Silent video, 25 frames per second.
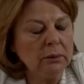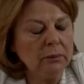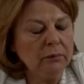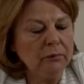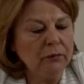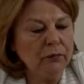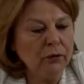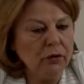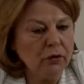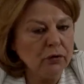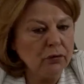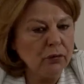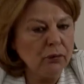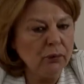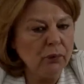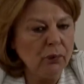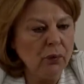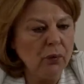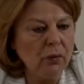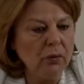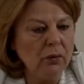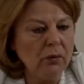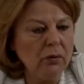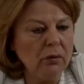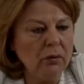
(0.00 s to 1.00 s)
first of
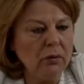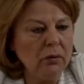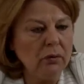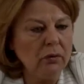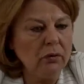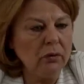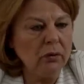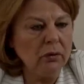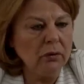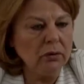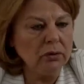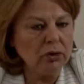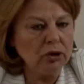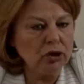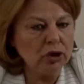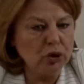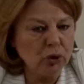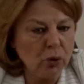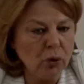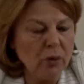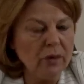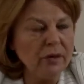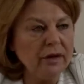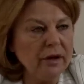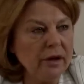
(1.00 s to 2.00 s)
all,
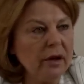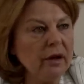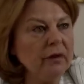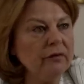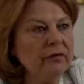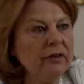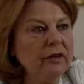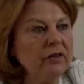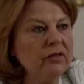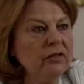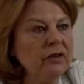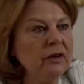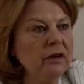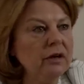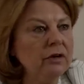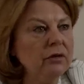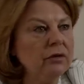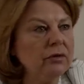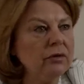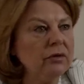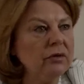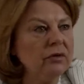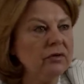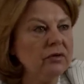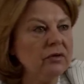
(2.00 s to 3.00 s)
sure there are vested
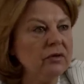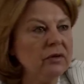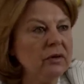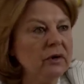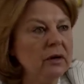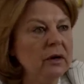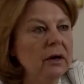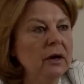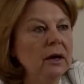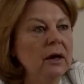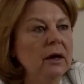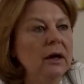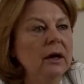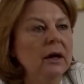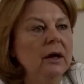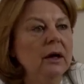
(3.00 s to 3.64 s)
interests. If in,